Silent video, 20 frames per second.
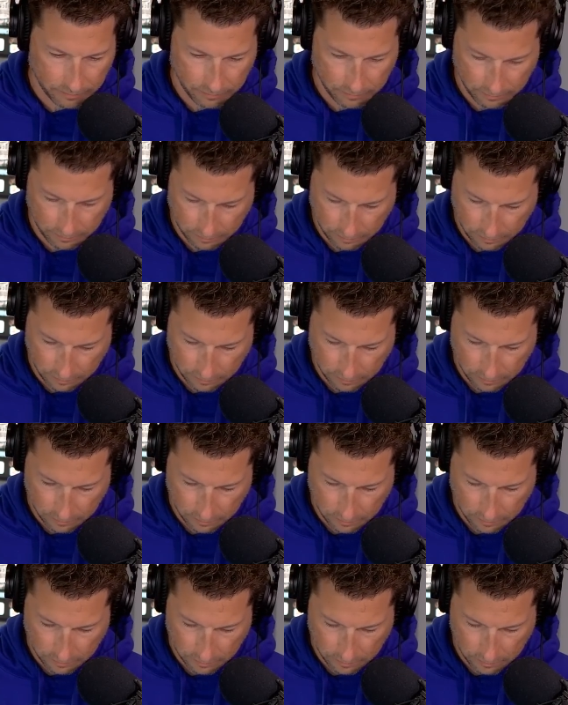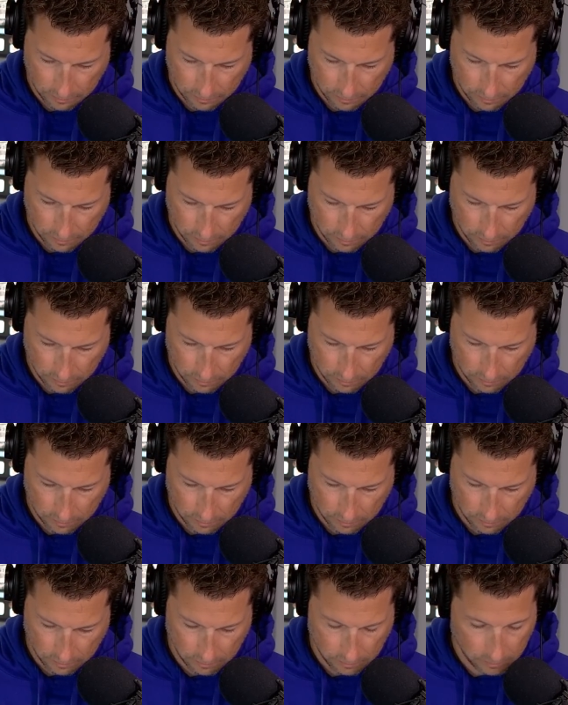
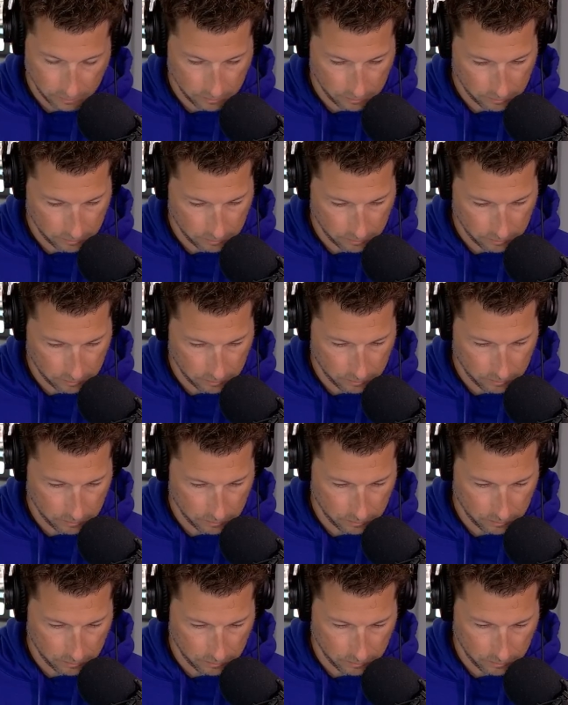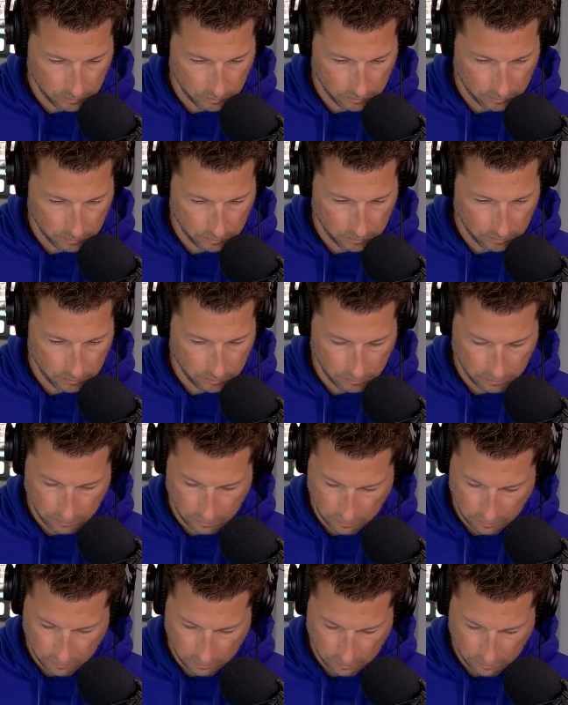
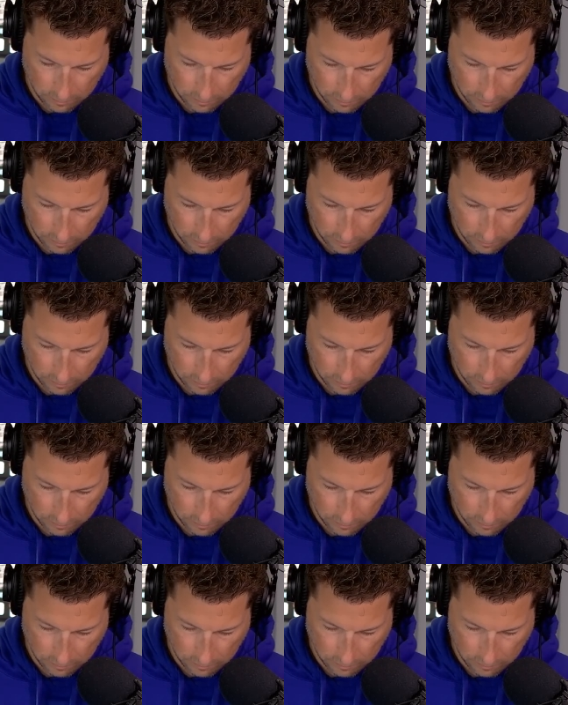[no speech]